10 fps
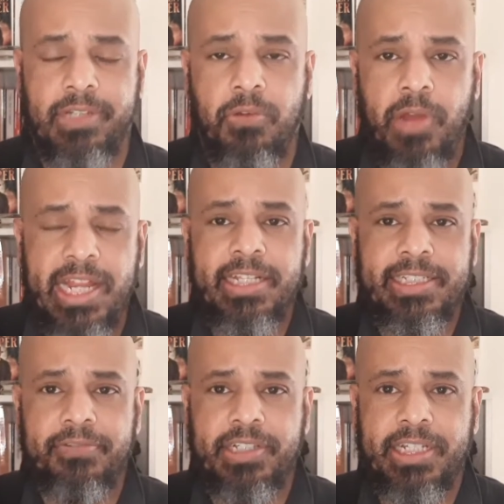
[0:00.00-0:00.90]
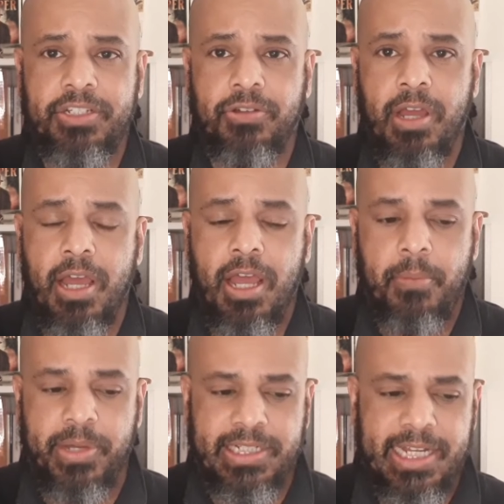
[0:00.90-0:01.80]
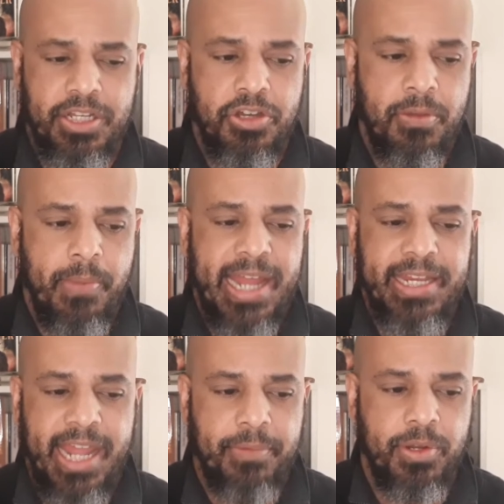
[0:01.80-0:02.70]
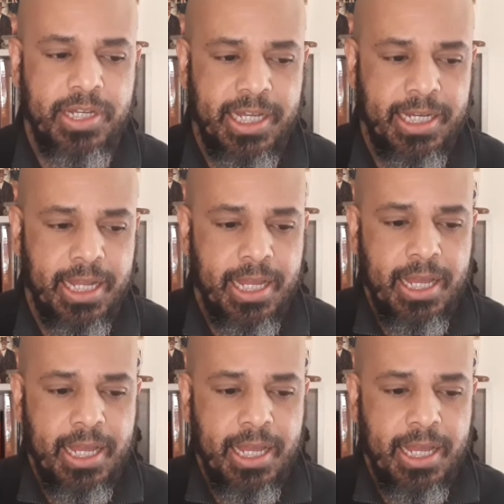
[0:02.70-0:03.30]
I'm waiting to see what they do. Because I know in my neighborhood,